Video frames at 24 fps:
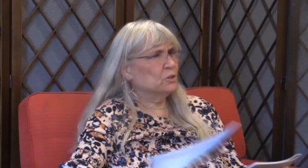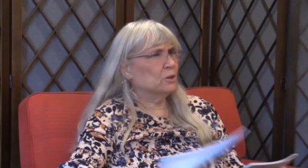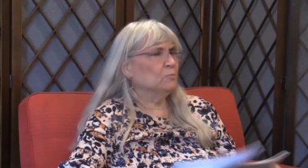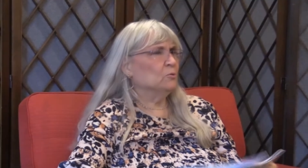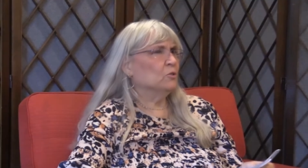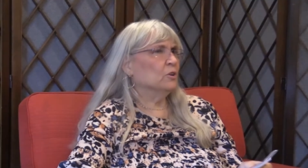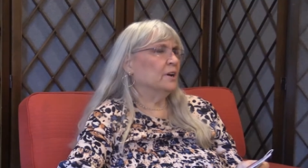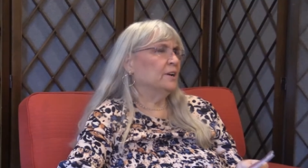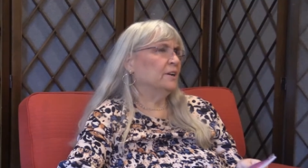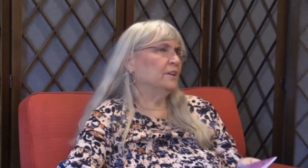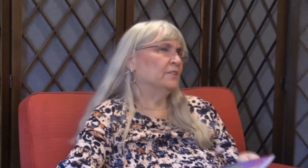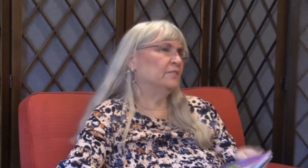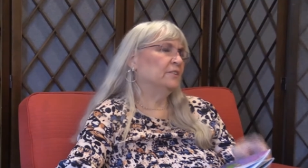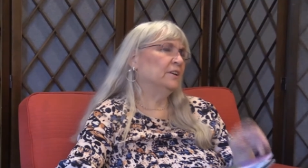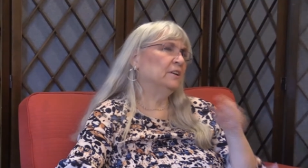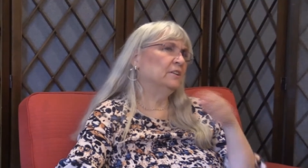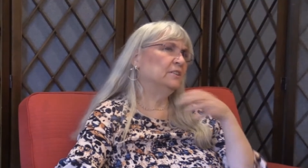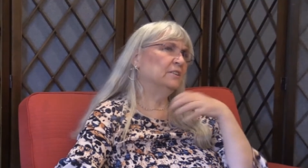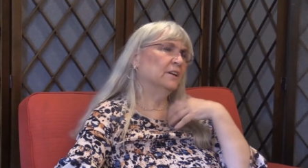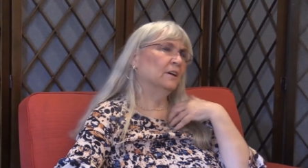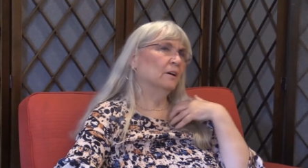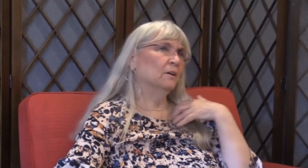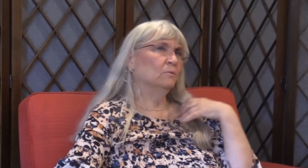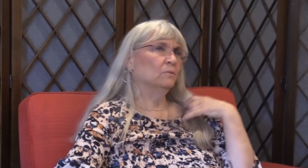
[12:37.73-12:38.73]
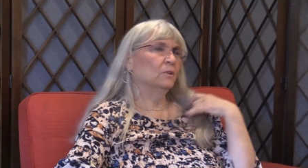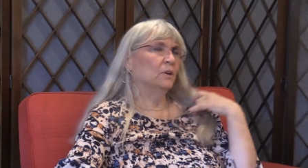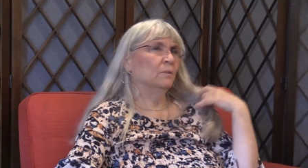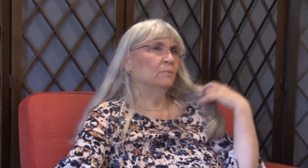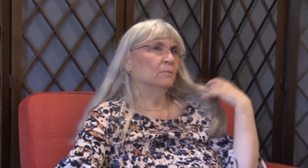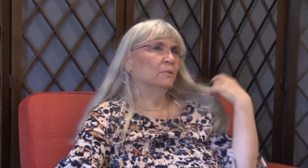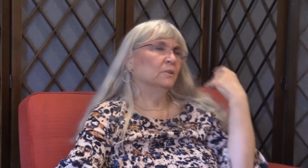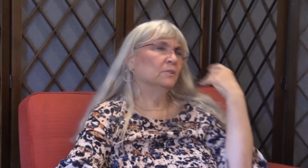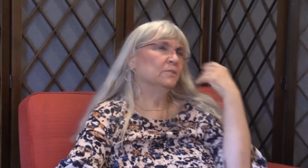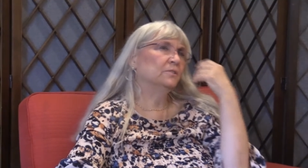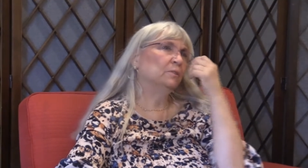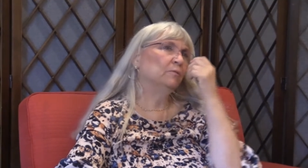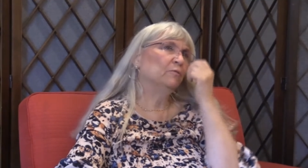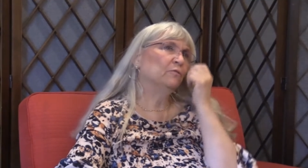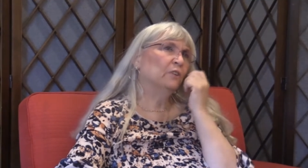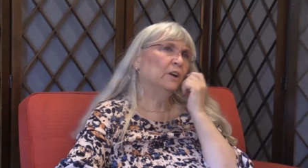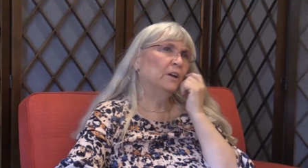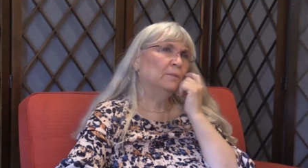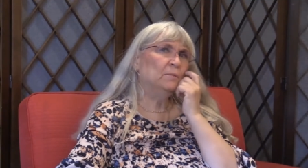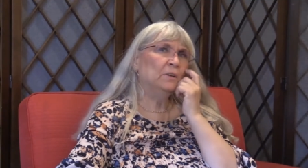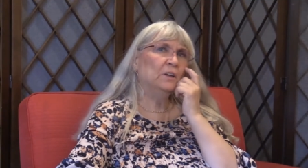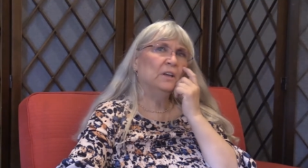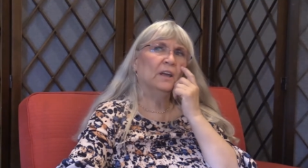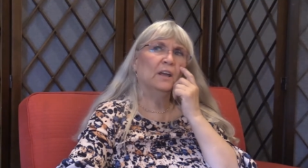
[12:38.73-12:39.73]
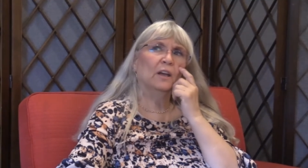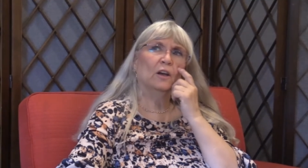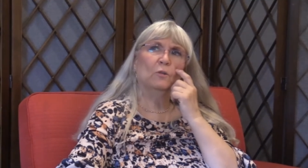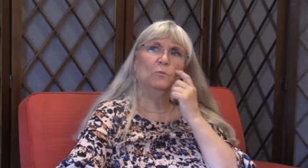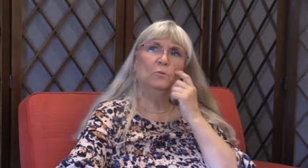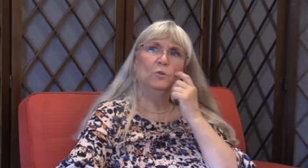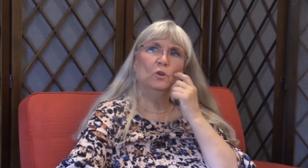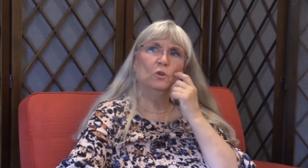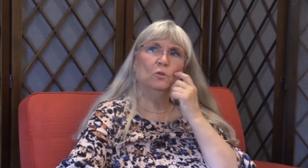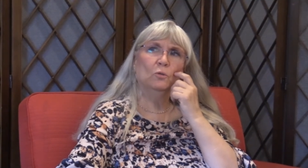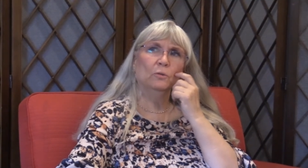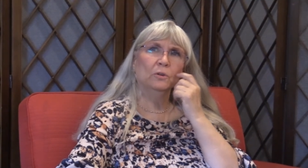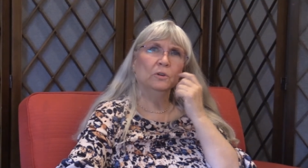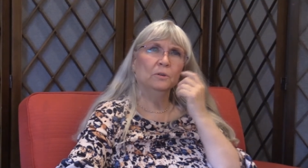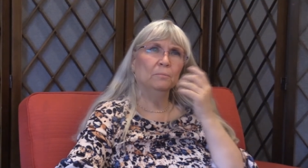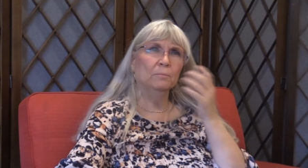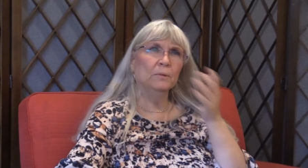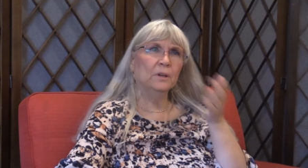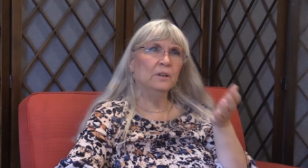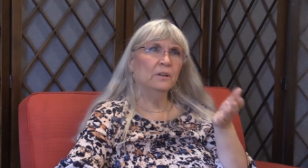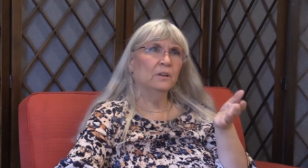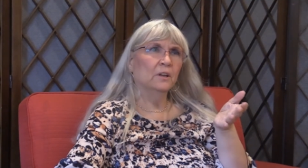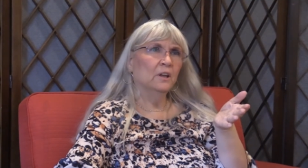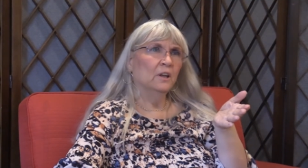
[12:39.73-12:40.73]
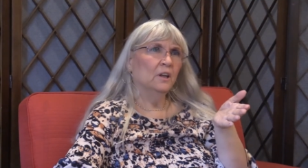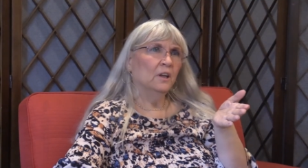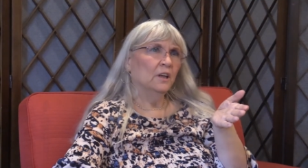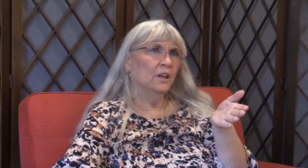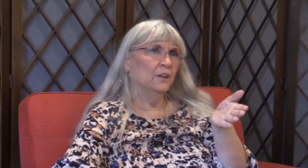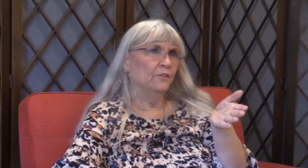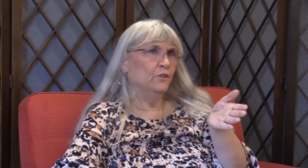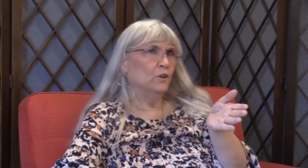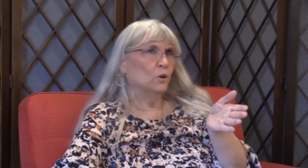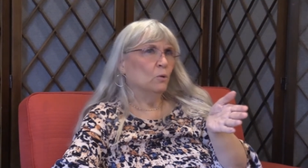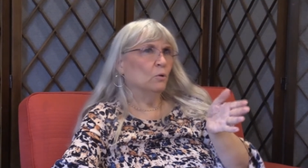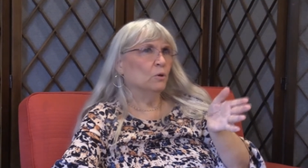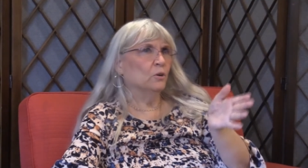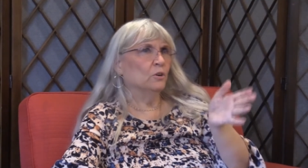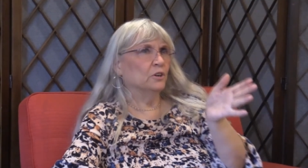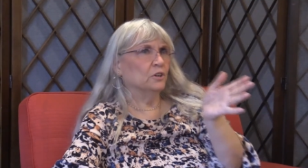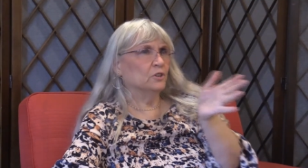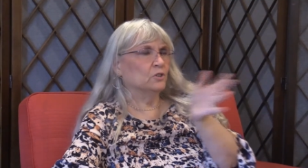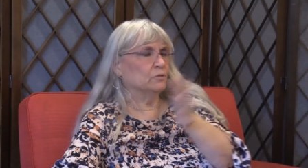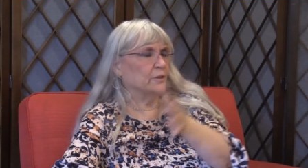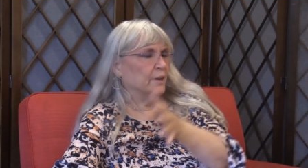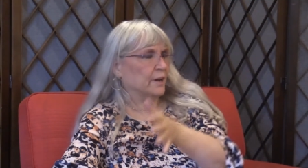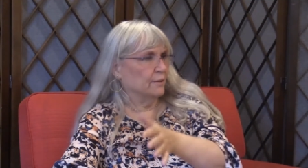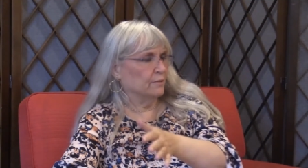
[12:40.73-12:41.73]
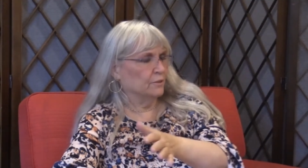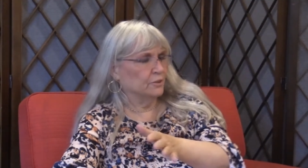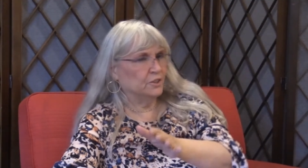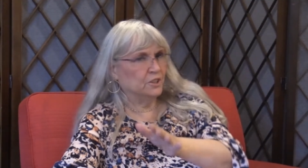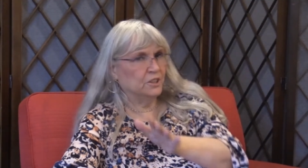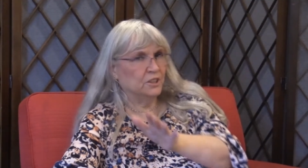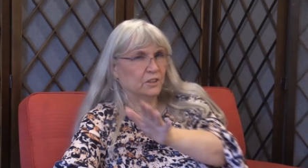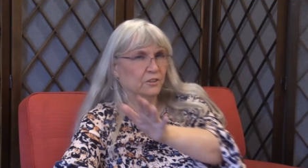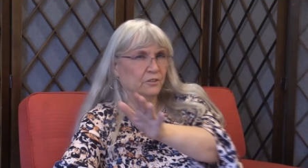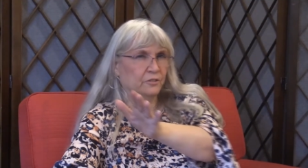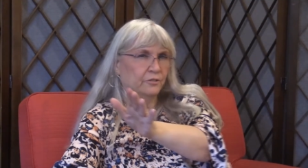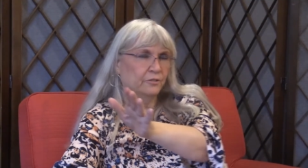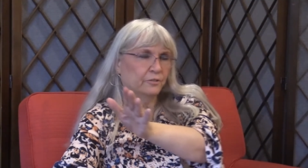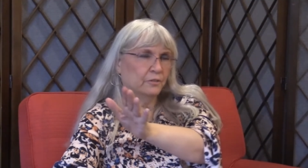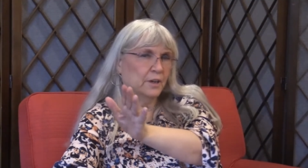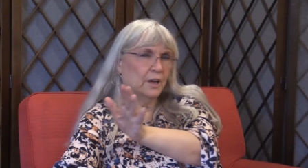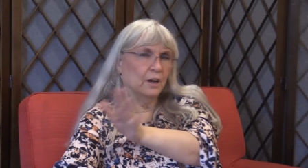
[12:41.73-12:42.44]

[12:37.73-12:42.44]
I'm trying to think. Down at Framingham, you wouldn't be, if you were going to travel to give.